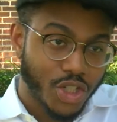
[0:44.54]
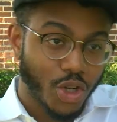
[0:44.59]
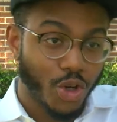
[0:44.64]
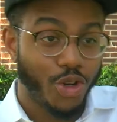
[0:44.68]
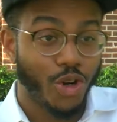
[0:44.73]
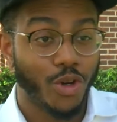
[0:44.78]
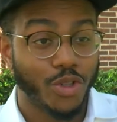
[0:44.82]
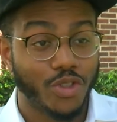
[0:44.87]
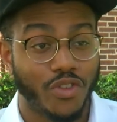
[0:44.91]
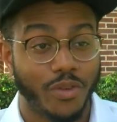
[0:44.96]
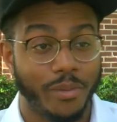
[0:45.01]
So,
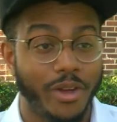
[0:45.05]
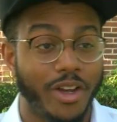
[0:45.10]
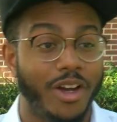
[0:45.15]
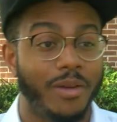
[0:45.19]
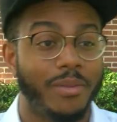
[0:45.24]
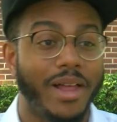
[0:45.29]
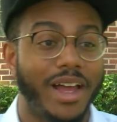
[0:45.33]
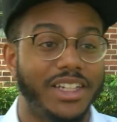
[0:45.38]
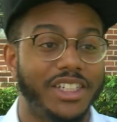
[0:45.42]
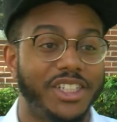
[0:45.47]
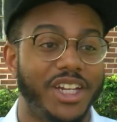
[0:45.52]
Notes from a Young
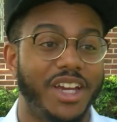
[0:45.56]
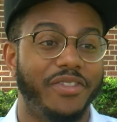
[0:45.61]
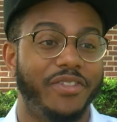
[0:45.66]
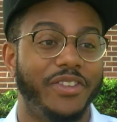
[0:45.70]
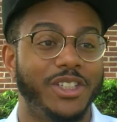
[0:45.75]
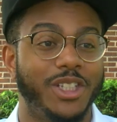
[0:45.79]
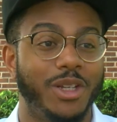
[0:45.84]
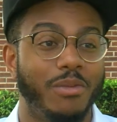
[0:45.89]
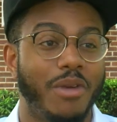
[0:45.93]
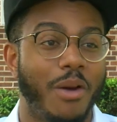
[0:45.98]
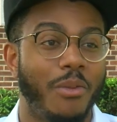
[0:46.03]
Black Chef
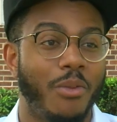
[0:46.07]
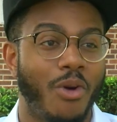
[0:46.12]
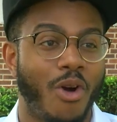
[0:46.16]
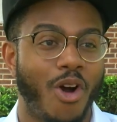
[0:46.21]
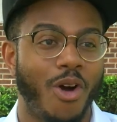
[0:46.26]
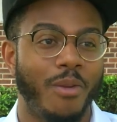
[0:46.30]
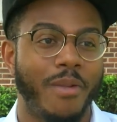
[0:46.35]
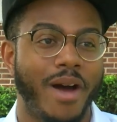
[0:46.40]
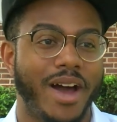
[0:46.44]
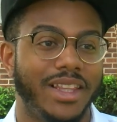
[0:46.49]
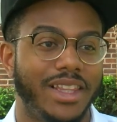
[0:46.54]
is a memoir
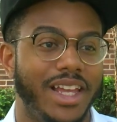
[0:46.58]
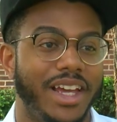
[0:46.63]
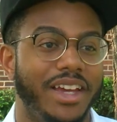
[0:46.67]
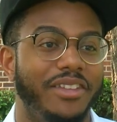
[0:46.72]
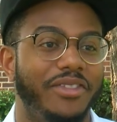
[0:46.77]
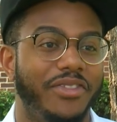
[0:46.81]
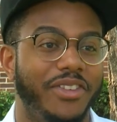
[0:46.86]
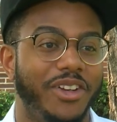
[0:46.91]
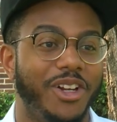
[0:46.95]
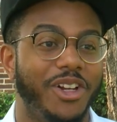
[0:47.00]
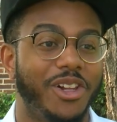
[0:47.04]
on my life.
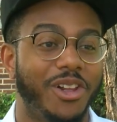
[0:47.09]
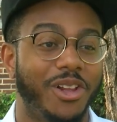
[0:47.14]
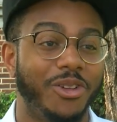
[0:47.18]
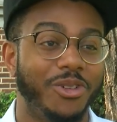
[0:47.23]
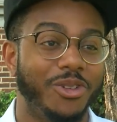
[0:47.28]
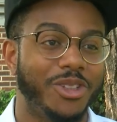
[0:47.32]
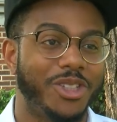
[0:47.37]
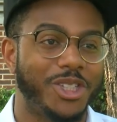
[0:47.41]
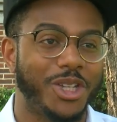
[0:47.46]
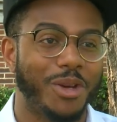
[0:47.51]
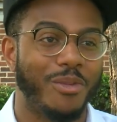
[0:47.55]
It
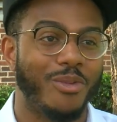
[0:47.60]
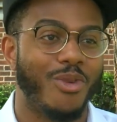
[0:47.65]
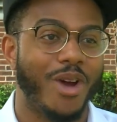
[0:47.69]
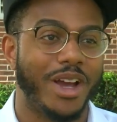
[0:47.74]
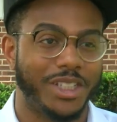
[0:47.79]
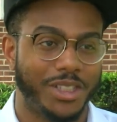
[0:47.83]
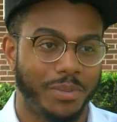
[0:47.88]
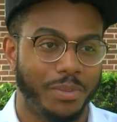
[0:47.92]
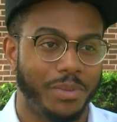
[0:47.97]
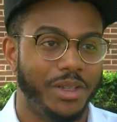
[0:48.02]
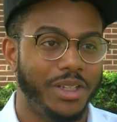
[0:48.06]
includes some
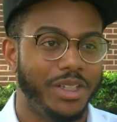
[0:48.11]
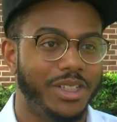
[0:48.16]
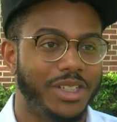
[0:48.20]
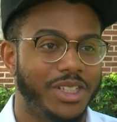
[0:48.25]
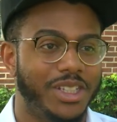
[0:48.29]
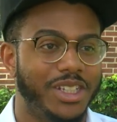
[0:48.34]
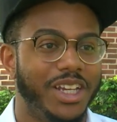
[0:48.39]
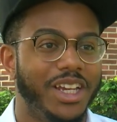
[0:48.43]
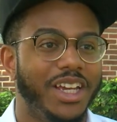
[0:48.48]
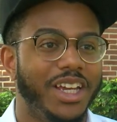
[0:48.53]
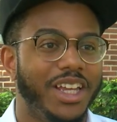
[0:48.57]
recipes
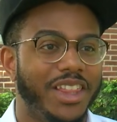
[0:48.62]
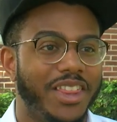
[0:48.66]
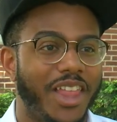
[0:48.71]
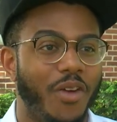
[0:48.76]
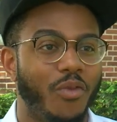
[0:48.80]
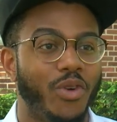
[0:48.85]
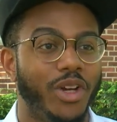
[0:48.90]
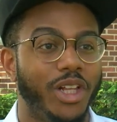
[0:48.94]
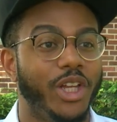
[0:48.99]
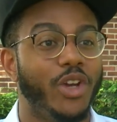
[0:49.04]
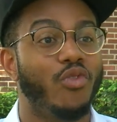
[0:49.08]
that
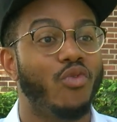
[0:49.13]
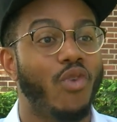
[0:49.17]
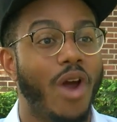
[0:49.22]
really